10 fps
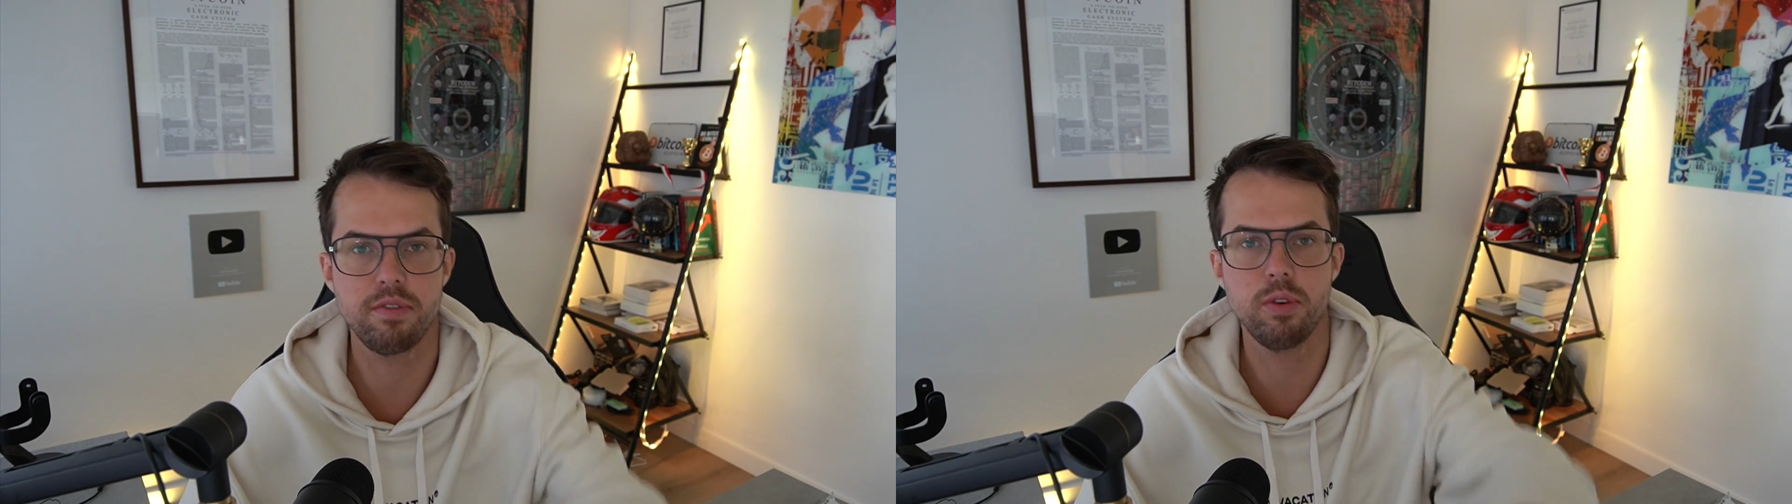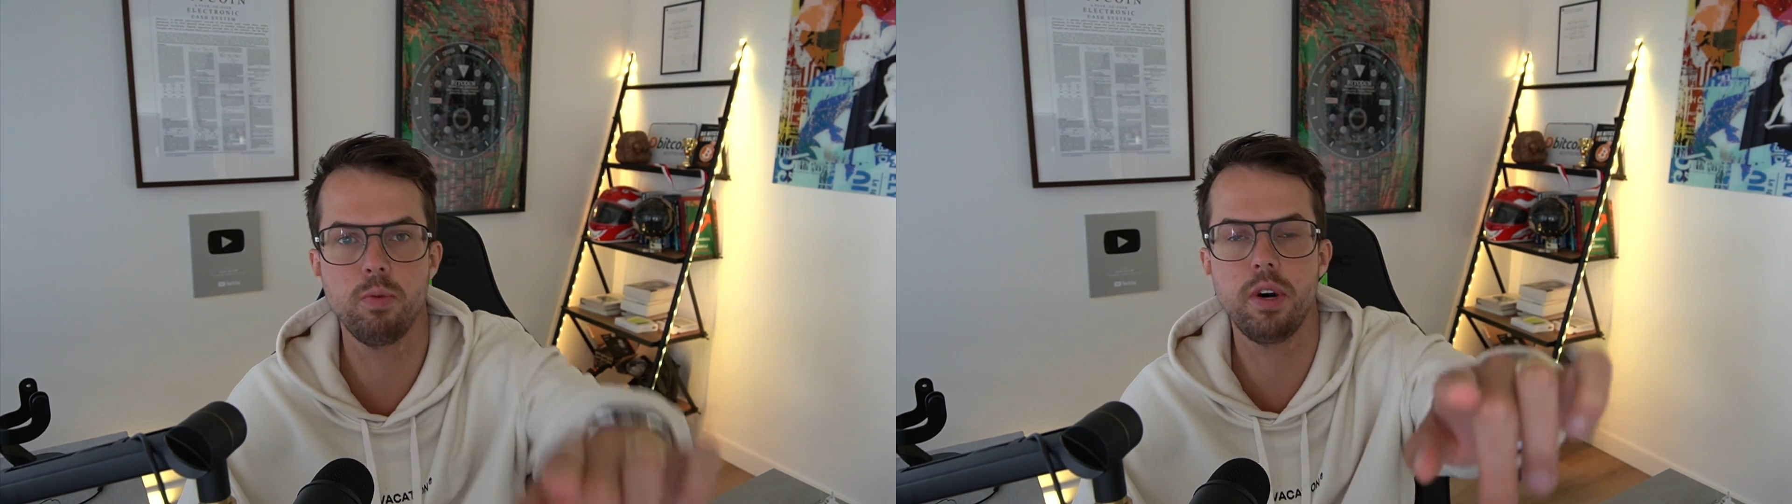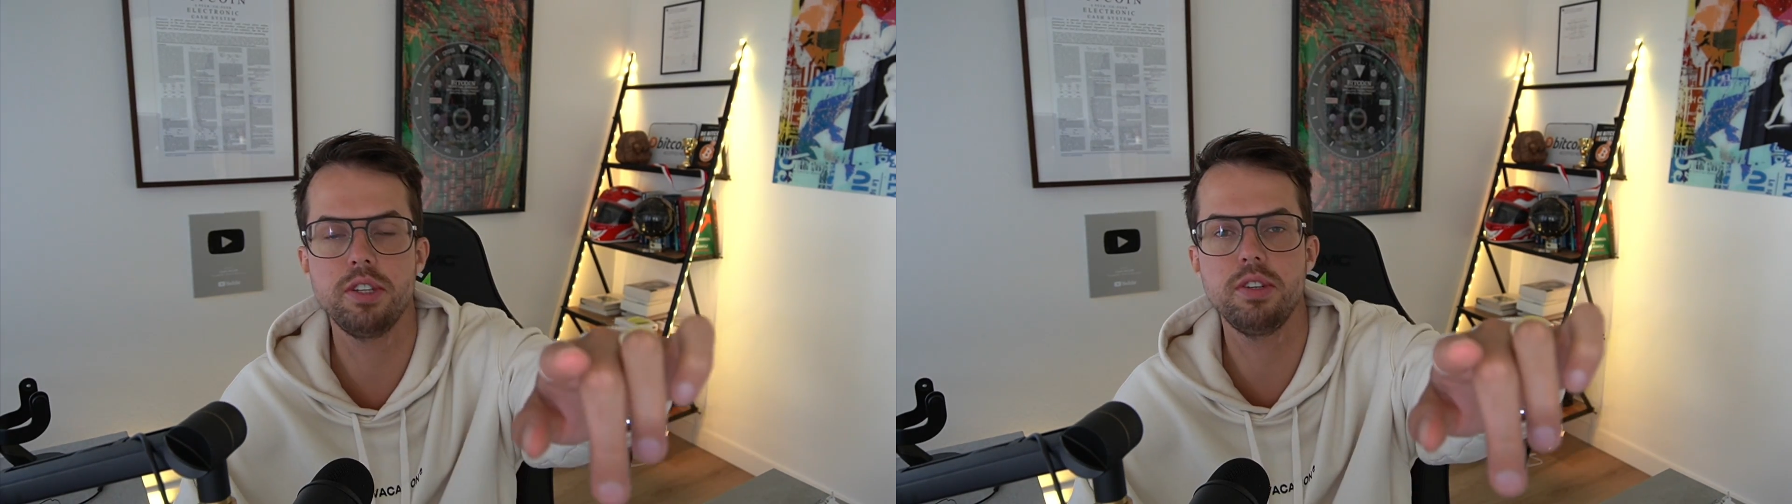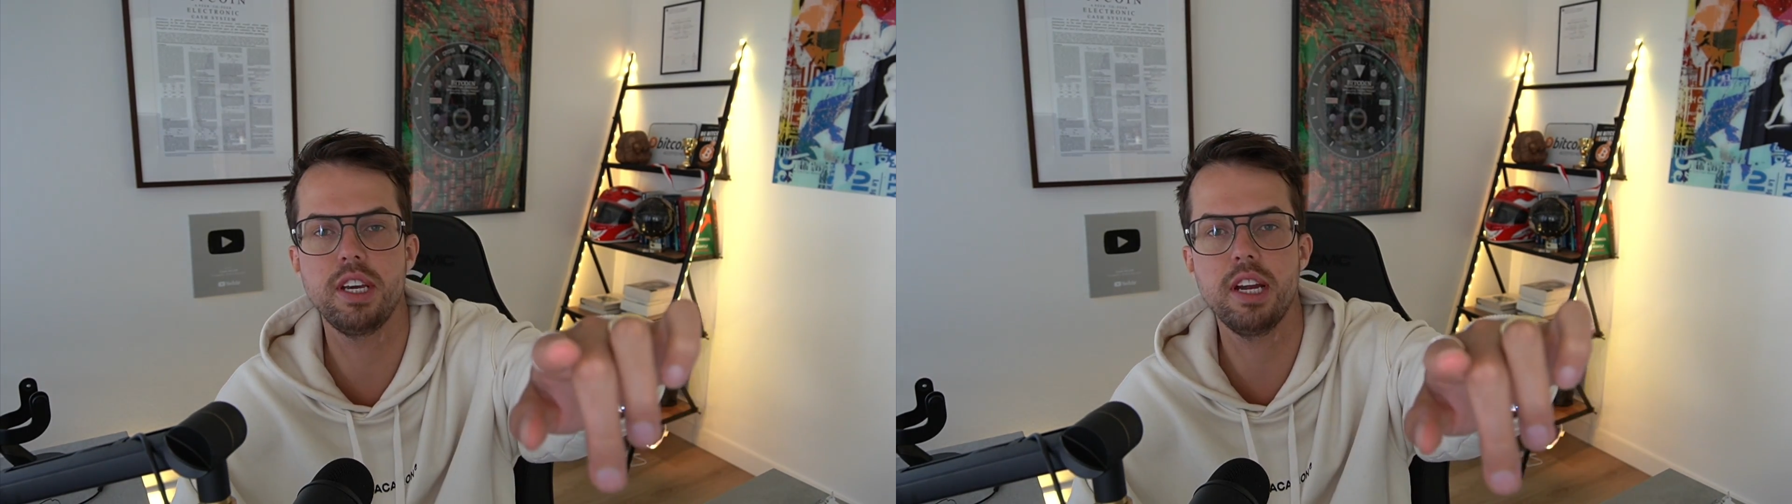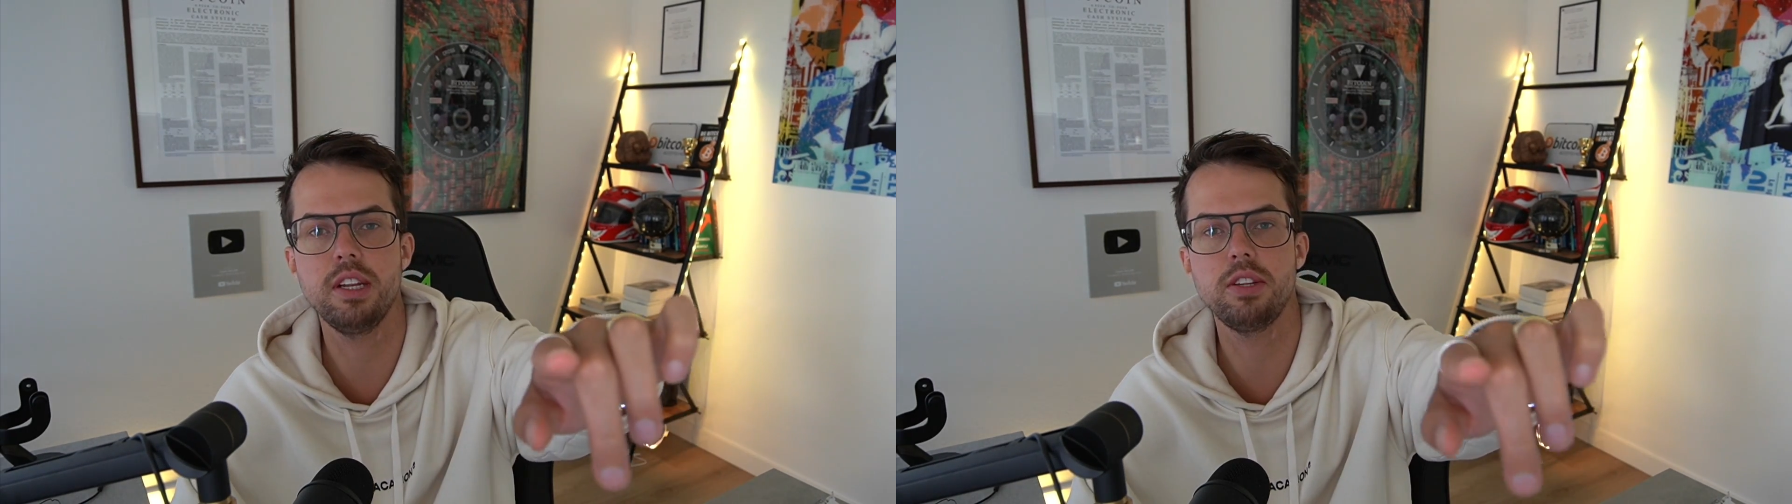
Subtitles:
If you want to get